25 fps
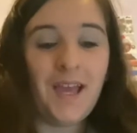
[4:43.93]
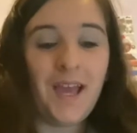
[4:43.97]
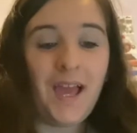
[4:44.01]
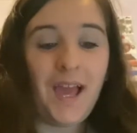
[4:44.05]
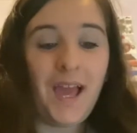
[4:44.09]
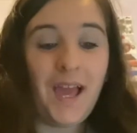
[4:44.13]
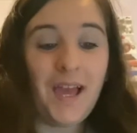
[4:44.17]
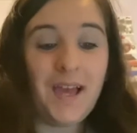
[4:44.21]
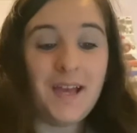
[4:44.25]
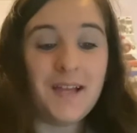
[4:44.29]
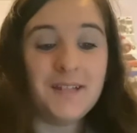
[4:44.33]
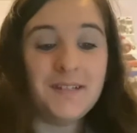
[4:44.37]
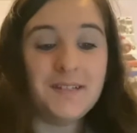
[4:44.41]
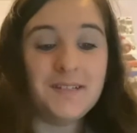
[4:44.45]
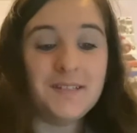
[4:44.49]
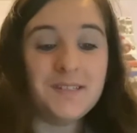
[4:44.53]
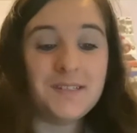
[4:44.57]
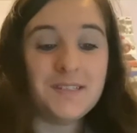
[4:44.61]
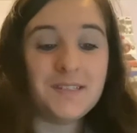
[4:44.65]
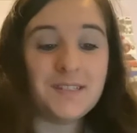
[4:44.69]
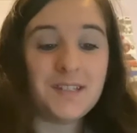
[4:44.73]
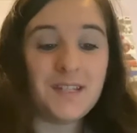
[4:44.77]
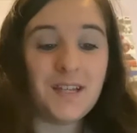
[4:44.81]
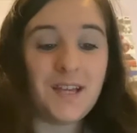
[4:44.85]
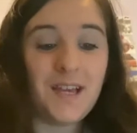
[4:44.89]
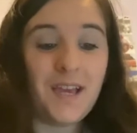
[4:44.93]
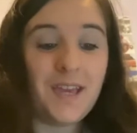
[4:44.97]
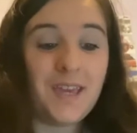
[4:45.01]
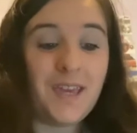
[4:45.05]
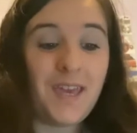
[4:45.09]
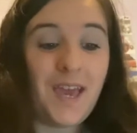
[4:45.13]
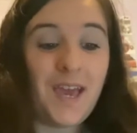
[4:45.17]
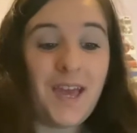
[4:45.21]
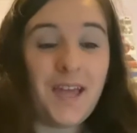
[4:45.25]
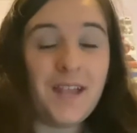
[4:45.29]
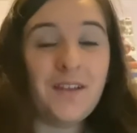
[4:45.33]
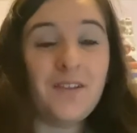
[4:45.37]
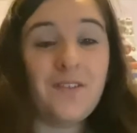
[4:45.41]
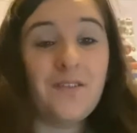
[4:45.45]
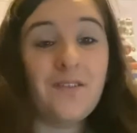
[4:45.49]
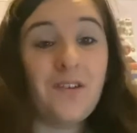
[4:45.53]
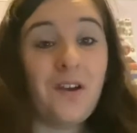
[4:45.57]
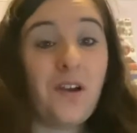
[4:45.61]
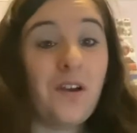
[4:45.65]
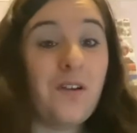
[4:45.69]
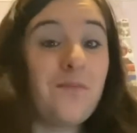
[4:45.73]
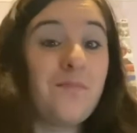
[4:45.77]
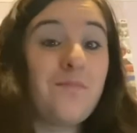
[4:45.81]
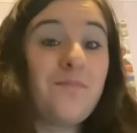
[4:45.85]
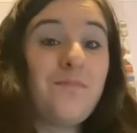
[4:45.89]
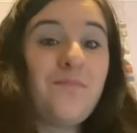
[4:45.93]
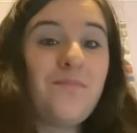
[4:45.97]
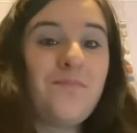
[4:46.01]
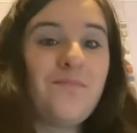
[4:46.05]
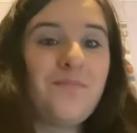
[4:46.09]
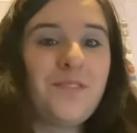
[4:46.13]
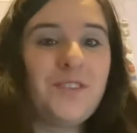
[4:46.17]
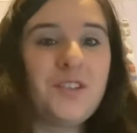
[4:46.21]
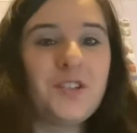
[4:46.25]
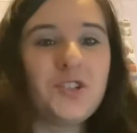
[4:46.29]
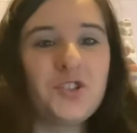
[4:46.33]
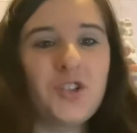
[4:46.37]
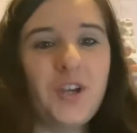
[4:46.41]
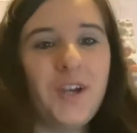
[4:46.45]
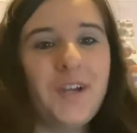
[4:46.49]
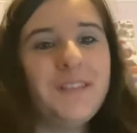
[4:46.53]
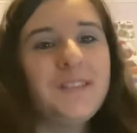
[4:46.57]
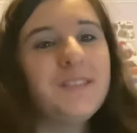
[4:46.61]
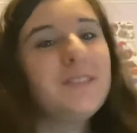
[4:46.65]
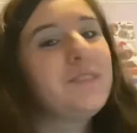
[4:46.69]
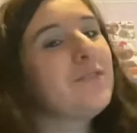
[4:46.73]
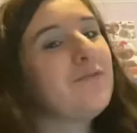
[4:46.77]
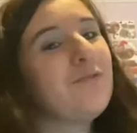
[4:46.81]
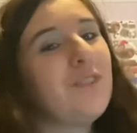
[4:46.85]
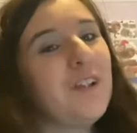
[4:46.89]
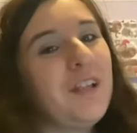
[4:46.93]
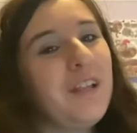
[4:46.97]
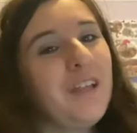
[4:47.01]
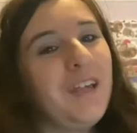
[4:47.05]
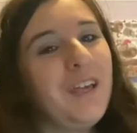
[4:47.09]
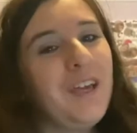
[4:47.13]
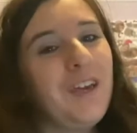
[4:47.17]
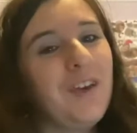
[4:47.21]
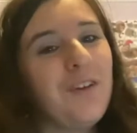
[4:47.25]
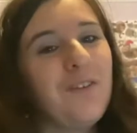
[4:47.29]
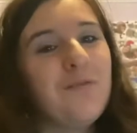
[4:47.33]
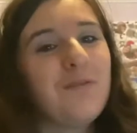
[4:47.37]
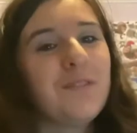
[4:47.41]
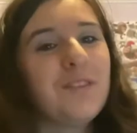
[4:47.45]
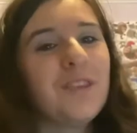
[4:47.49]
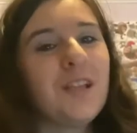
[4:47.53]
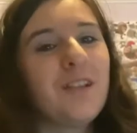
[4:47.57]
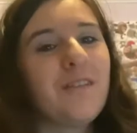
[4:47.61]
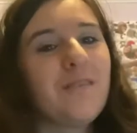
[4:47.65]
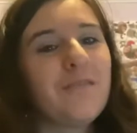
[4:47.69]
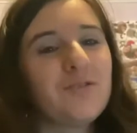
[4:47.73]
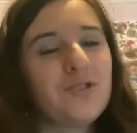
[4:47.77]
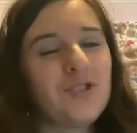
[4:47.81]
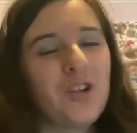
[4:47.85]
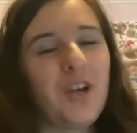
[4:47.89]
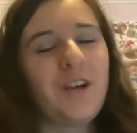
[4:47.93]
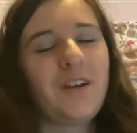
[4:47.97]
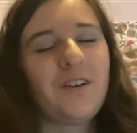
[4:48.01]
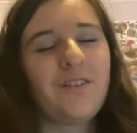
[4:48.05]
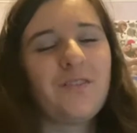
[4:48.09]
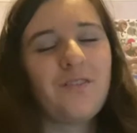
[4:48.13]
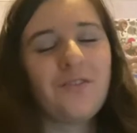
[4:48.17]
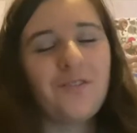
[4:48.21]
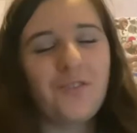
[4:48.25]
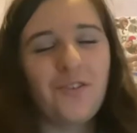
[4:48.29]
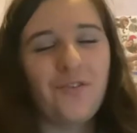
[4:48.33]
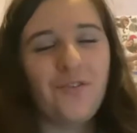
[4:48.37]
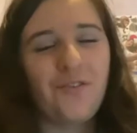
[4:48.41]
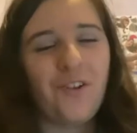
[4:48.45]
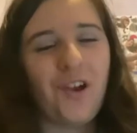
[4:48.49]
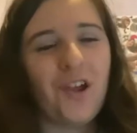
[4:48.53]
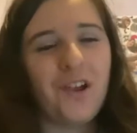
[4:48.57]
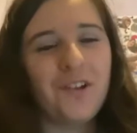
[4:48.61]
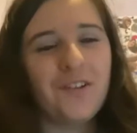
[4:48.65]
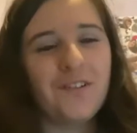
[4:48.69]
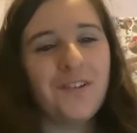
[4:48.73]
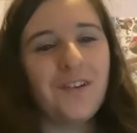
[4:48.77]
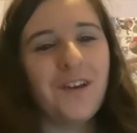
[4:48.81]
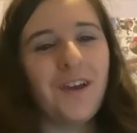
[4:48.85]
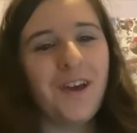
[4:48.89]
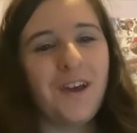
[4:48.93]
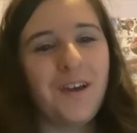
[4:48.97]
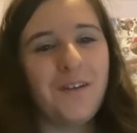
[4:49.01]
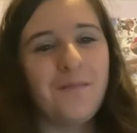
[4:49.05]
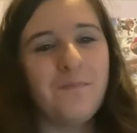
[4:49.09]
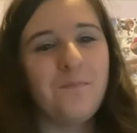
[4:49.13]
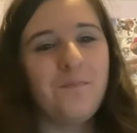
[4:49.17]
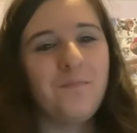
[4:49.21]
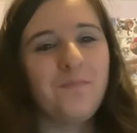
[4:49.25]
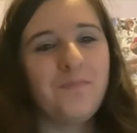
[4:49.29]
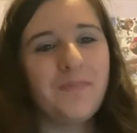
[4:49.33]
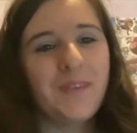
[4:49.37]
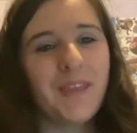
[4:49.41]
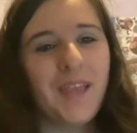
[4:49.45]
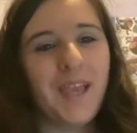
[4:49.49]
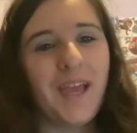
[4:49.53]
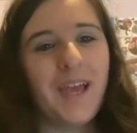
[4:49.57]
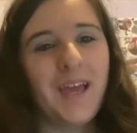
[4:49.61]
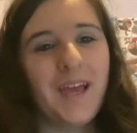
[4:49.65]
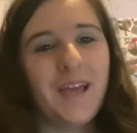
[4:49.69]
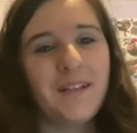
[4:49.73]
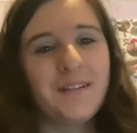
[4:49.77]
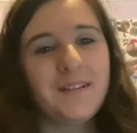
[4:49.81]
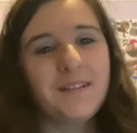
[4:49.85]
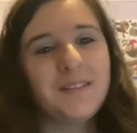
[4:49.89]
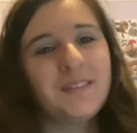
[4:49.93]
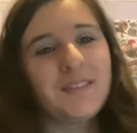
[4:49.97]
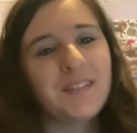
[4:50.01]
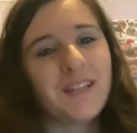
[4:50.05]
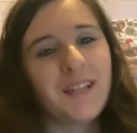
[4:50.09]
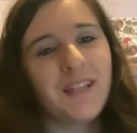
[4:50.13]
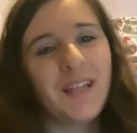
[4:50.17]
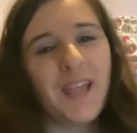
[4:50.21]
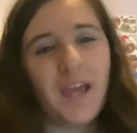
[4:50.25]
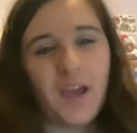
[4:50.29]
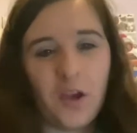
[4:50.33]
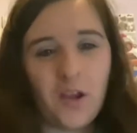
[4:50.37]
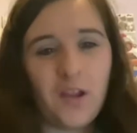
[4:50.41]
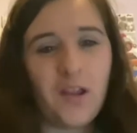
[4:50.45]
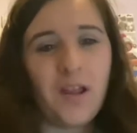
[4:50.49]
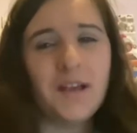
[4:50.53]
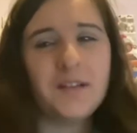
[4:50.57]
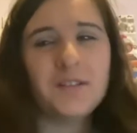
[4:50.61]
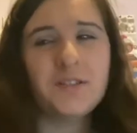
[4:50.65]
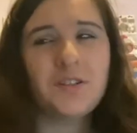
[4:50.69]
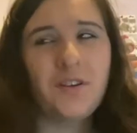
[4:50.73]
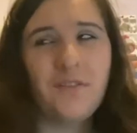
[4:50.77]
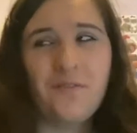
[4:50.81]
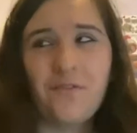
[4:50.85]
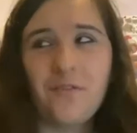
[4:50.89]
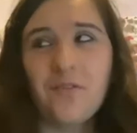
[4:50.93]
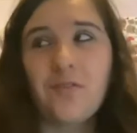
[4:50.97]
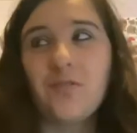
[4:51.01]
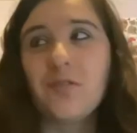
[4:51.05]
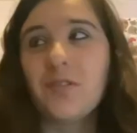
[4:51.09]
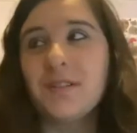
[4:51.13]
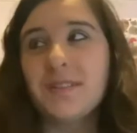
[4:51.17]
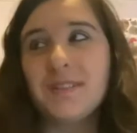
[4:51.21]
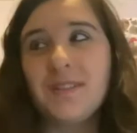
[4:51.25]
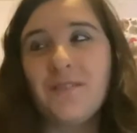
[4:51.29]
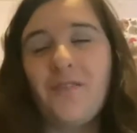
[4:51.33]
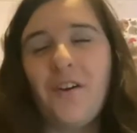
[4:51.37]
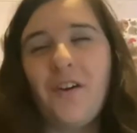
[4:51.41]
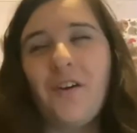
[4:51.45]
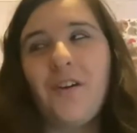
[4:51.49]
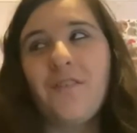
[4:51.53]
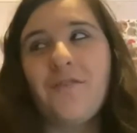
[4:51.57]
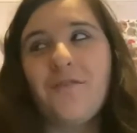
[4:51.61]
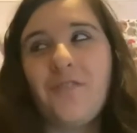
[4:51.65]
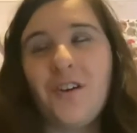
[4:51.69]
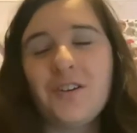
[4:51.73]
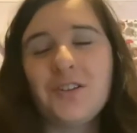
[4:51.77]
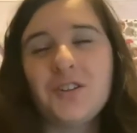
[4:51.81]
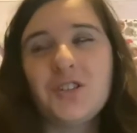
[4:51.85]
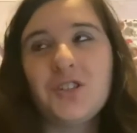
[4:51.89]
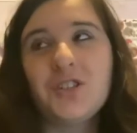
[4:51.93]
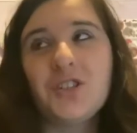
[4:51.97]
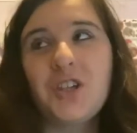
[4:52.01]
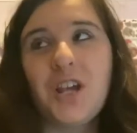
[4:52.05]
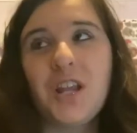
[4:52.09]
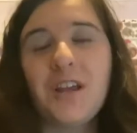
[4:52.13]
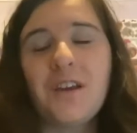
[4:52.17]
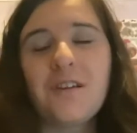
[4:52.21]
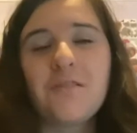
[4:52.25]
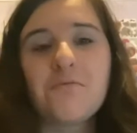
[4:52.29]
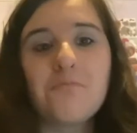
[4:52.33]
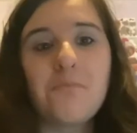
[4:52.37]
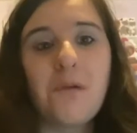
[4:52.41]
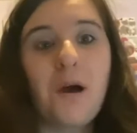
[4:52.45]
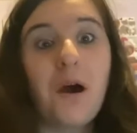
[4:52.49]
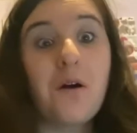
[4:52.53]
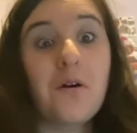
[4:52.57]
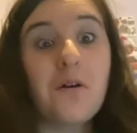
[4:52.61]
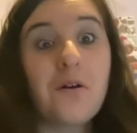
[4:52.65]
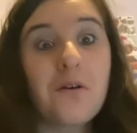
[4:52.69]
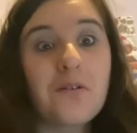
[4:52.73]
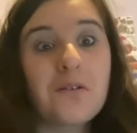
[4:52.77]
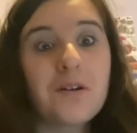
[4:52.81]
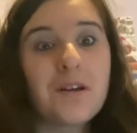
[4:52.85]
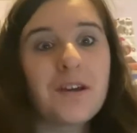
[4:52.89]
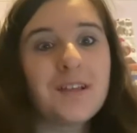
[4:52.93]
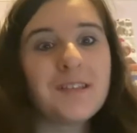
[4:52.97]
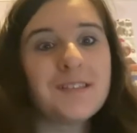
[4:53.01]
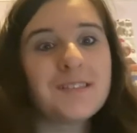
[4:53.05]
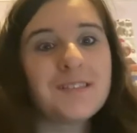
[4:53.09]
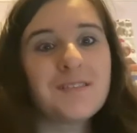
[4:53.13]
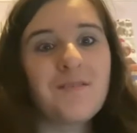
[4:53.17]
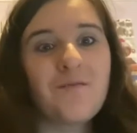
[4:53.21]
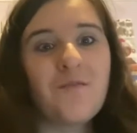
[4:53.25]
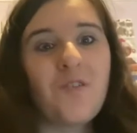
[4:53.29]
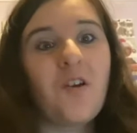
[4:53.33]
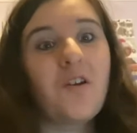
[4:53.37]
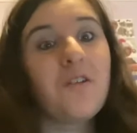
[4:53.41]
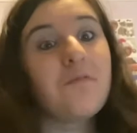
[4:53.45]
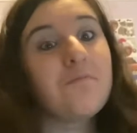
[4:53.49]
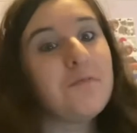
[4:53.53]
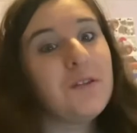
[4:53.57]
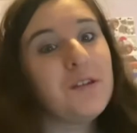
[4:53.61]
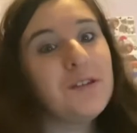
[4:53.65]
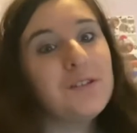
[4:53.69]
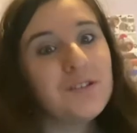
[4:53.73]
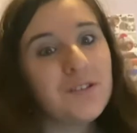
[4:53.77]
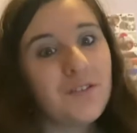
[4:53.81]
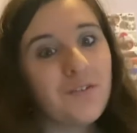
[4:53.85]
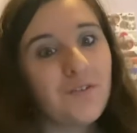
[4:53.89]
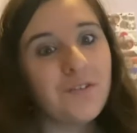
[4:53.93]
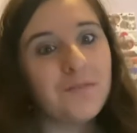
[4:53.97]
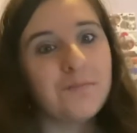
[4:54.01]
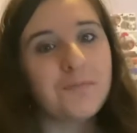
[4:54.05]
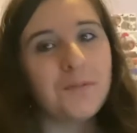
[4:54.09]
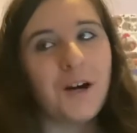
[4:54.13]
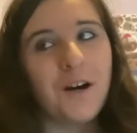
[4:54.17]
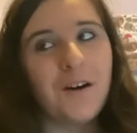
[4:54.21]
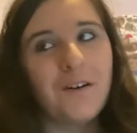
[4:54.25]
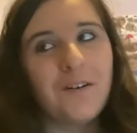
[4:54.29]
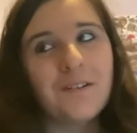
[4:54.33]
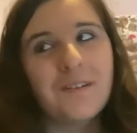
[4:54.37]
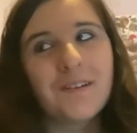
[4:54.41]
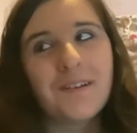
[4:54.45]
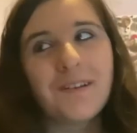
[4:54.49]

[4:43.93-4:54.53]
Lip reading: And again, the trains are really cute with the little dragon on the front, and Legoland overall is a very photogenic park. It's a very beautiful park,